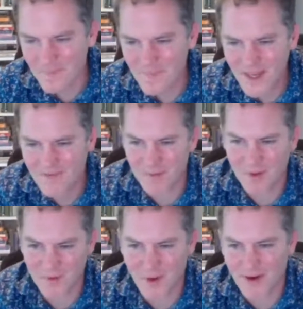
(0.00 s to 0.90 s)
if I
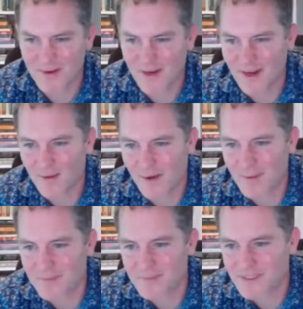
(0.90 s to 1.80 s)
put the wiring
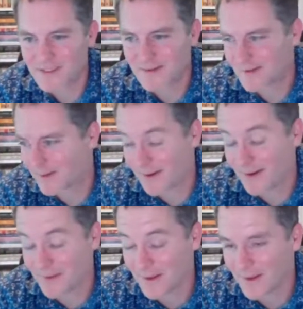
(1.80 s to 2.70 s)
diagrams
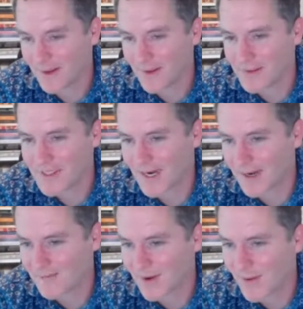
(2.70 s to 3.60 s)
and the
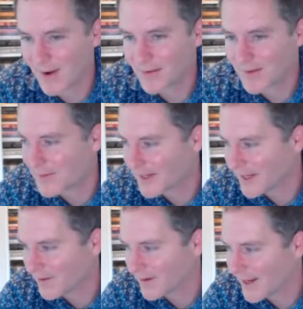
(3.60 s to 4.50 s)
tech info out on the
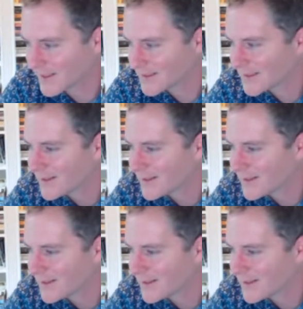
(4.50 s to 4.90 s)
internet.